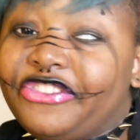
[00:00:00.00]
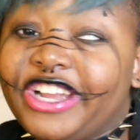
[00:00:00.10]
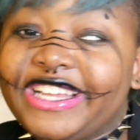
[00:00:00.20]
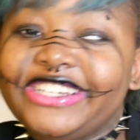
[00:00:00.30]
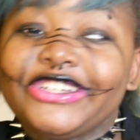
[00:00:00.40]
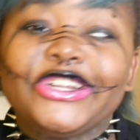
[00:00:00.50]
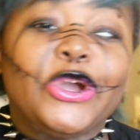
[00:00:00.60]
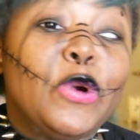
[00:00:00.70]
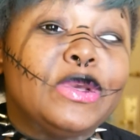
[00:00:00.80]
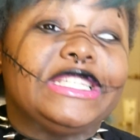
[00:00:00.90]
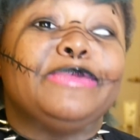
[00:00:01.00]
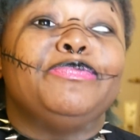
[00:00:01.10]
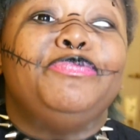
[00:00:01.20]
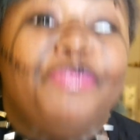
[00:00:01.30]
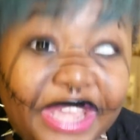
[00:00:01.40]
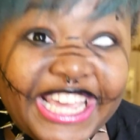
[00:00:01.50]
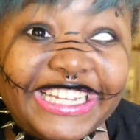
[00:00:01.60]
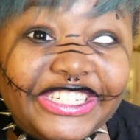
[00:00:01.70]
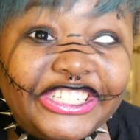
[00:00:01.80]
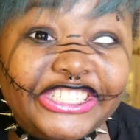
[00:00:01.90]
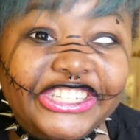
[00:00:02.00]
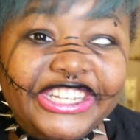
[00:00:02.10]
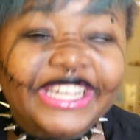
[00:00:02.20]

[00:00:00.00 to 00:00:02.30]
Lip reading: friend who was a bitch.